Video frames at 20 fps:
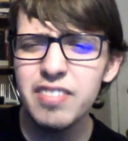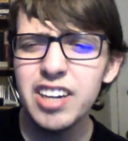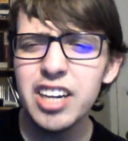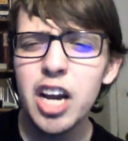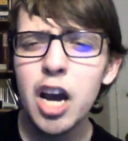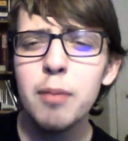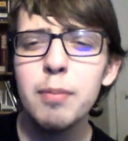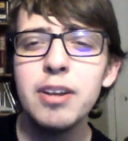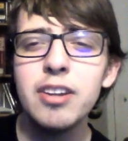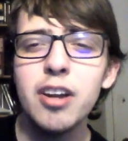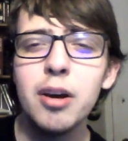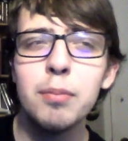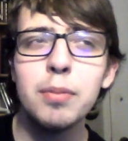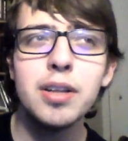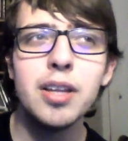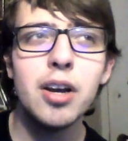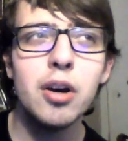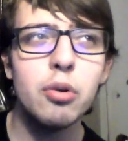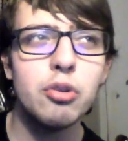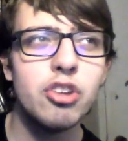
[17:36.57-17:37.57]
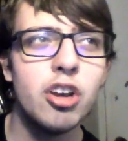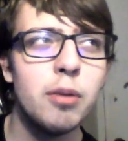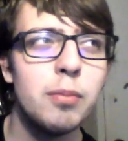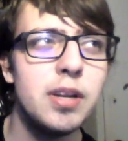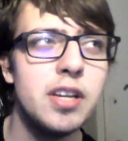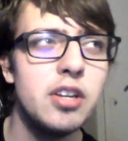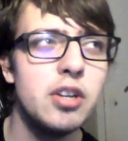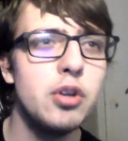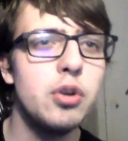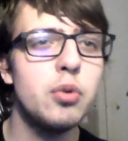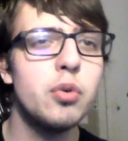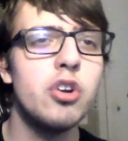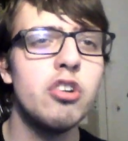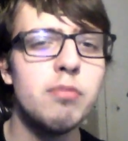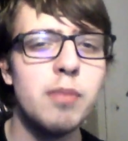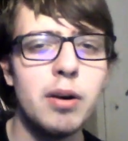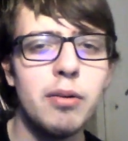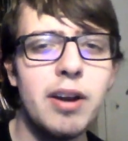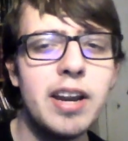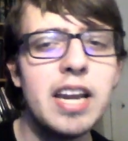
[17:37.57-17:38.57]
a comment down below. Tell me, do you agree
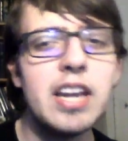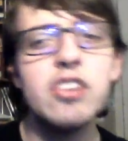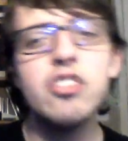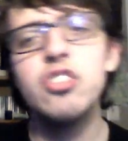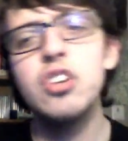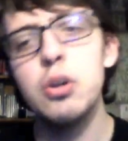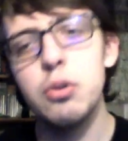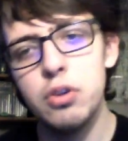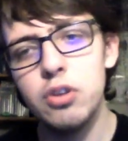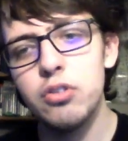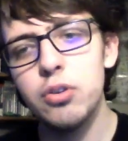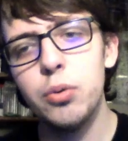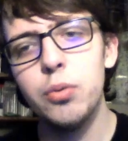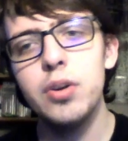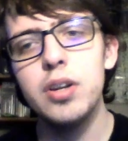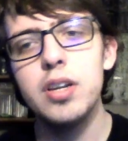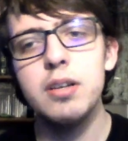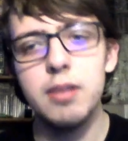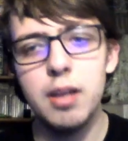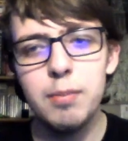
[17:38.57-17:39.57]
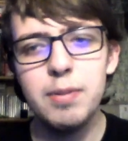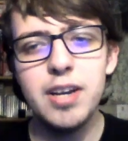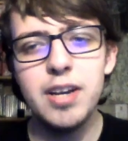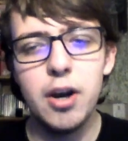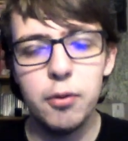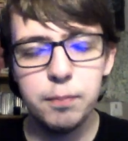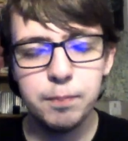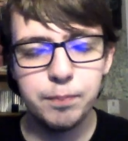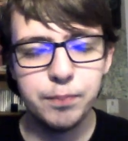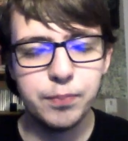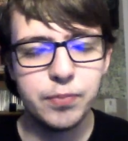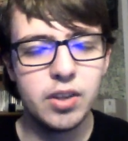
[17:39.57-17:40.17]
with my rankings? Do you disagree? Let me know.